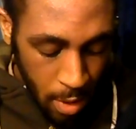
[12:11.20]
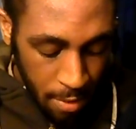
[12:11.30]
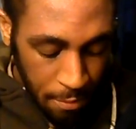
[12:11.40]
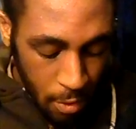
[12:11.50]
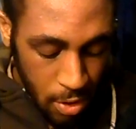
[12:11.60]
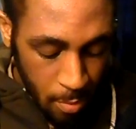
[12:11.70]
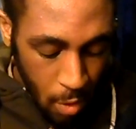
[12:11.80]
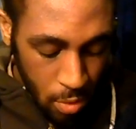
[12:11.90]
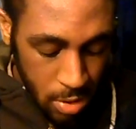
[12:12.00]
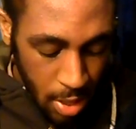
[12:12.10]
Wherefore
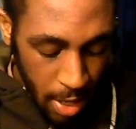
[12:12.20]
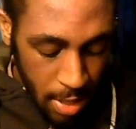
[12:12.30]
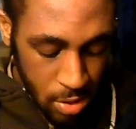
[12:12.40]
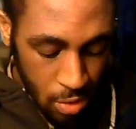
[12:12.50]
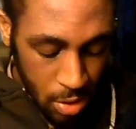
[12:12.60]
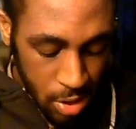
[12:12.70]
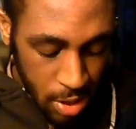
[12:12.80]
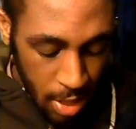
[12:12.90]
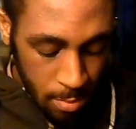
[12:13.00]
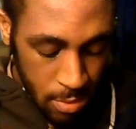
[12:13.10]
the Most High is not
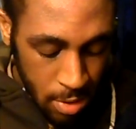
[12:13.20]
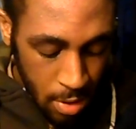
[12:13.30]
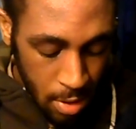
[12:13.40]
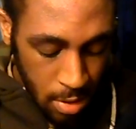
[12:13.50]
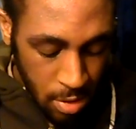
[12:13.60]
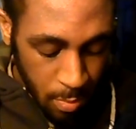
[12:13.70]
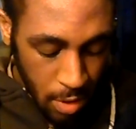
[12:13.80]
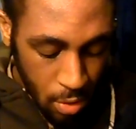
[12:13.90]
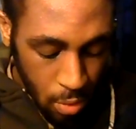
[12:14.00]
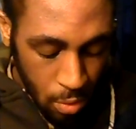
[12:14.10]
ashamed to
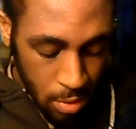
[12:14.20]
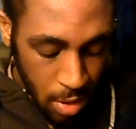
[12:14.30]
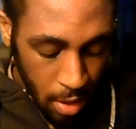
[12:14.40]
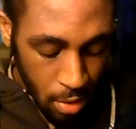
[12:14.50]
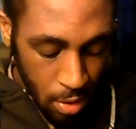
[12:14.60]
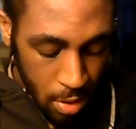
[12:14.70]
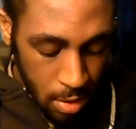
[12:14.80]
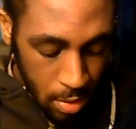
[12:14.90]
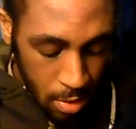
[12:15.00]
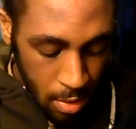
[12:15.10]
be called their
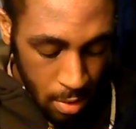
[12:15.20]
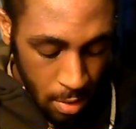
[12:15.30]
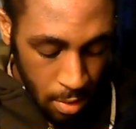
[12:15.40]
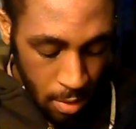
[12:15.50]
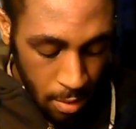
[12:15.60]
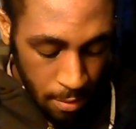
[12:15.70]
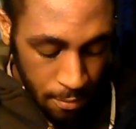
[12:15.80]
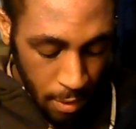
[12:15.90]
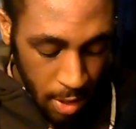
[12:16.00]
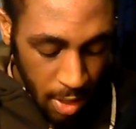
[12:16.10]
God,
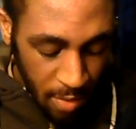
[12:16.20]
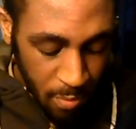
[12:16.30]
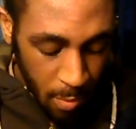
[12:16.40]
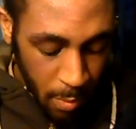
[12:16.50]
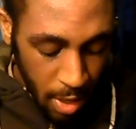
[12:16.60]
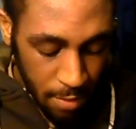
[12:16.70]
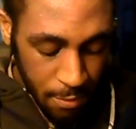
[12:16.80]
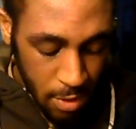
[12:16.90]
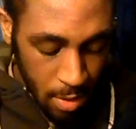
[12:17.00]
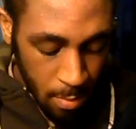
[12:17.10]
for he hath
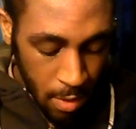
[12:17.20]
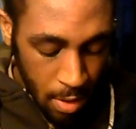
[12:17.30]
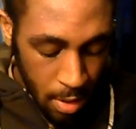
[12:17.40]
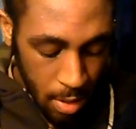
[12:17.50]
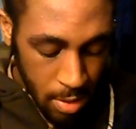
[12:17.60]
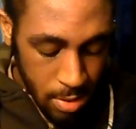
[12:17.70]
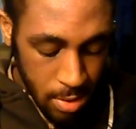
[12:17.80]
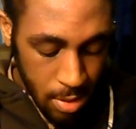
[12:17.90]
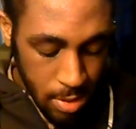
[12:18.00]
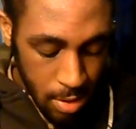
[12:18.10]
prepared for them a
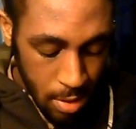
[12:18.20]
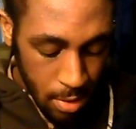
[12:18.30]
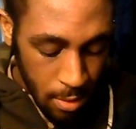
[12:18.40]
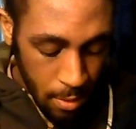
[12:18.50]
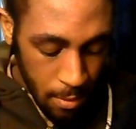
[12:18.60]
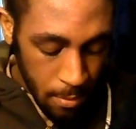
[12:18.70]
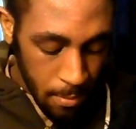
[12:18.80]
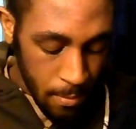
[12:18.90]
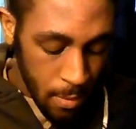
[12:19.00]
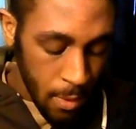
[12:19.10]
city.
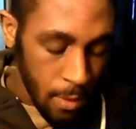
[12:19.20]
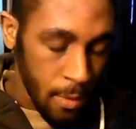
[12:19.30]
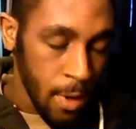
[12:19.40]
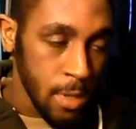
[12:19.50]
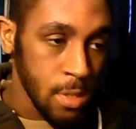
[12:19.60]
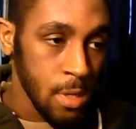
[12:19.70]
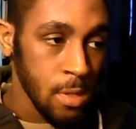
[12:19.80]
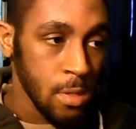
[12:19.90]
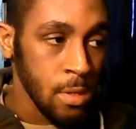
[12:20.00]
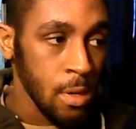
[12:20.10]
Right? It
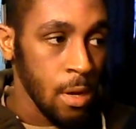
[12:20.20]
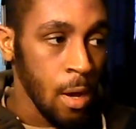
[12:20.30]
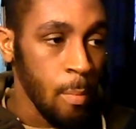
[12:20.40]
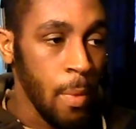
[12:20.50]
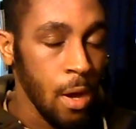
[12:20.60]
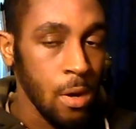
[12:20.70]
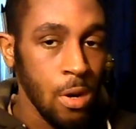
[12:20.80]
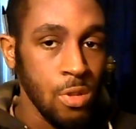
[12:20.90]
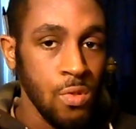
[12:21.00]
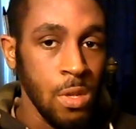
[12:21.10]
says a
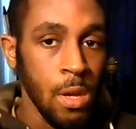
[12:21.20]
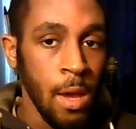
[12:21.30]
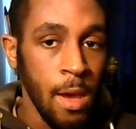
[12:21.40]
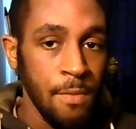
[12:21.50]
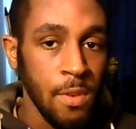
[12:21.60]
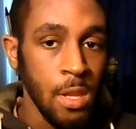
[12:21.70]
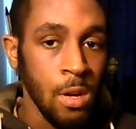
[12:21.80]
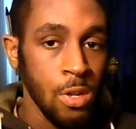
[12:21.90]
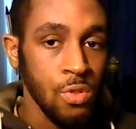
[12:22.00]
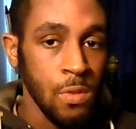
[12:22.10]
better country, a
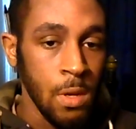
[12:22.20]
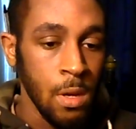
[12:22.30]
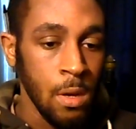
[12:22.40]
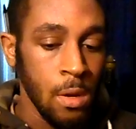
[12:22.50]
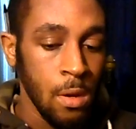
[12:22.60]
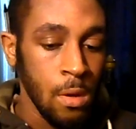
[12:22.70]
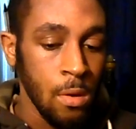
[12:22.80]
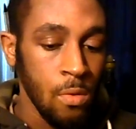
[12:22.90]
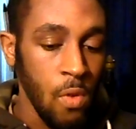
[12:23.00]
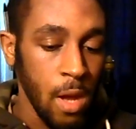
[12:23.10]
heavenly country,
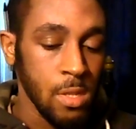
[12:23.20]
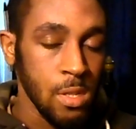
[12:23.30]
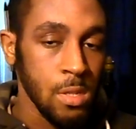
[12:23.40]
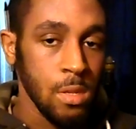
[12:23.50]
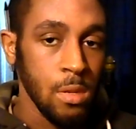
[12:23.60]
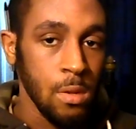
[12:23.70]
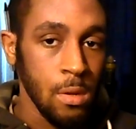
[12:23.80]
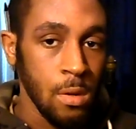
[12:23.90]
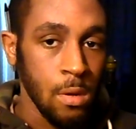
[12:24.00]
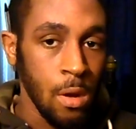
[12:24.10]
righteous
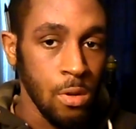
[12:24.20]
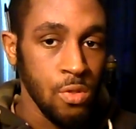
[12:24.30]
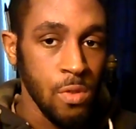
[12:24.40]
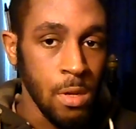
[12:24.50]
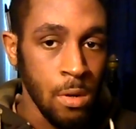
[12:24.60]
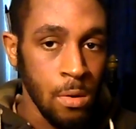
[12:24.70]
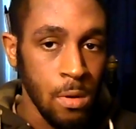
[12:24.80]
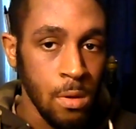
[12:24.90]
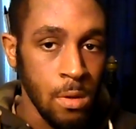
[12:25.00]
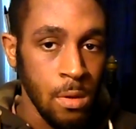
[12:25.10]
country, you
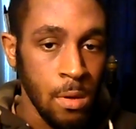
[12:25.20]
know.